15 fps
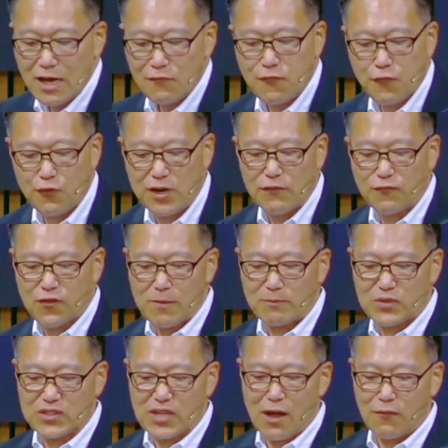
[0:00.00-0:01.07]
free from
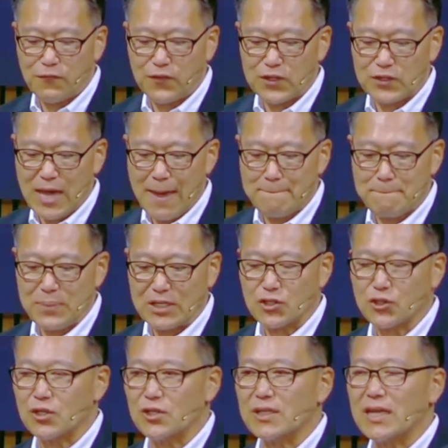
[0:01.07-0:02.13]
selfish
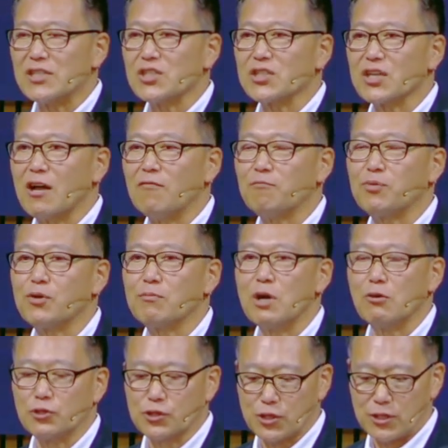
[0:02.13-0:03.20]
ambition and self
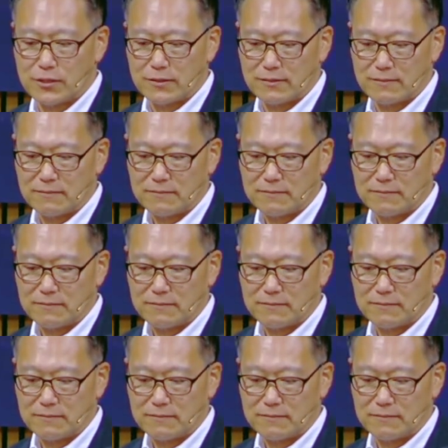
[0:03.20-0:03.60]
promotion.